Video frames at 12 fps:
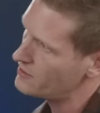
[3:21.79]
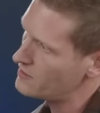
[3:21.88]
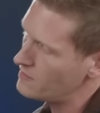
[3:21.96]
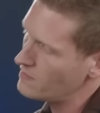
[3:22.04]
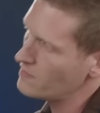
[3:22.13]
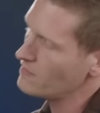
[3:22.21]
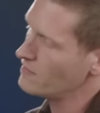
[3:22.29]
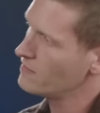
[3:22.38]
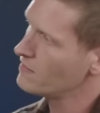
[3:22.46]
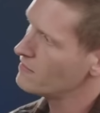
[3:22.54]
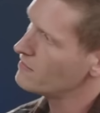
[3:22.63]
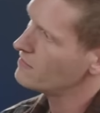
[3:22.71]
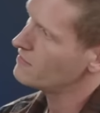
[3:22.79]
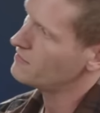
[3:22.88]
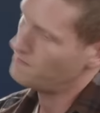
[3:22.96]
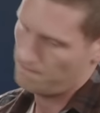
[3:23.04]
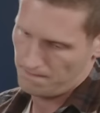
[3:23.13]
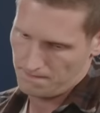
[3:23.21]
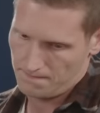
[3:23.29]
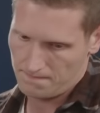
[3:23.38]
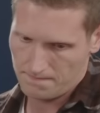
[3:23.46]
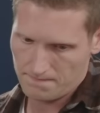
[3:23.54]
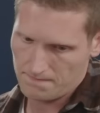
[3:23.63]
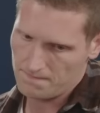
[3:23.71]

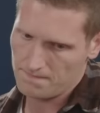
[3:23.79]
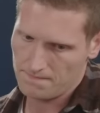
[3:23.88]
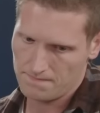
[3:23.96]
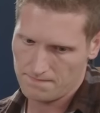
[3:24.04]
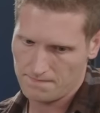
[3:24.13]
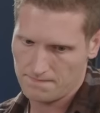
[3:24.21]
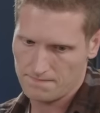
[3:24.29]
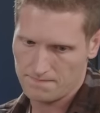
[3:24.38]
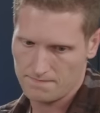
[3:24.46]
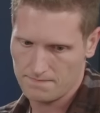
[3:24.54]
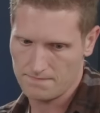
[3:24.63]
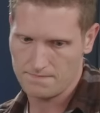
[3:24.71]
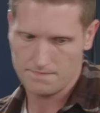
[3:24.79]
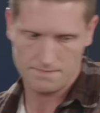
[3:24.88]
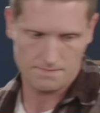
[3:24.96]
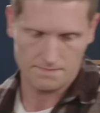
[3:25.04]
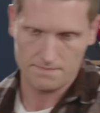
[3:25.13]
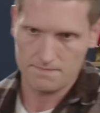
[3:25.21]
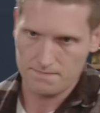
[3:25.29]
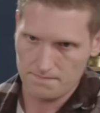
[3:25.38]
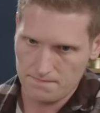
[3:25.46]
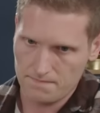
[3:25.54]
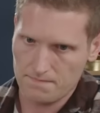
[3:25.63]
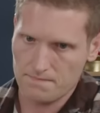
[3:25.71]

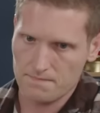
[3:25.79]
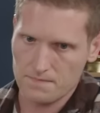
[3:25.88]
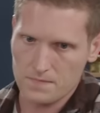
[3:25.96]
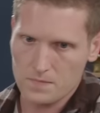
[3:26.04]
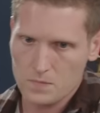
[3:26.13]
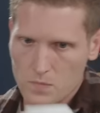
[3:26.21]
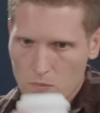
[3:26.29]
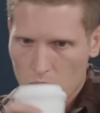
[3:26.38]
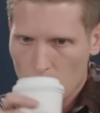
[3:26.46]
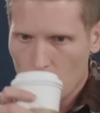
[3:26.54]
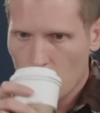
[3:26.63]
No words are spoken by the person on screen.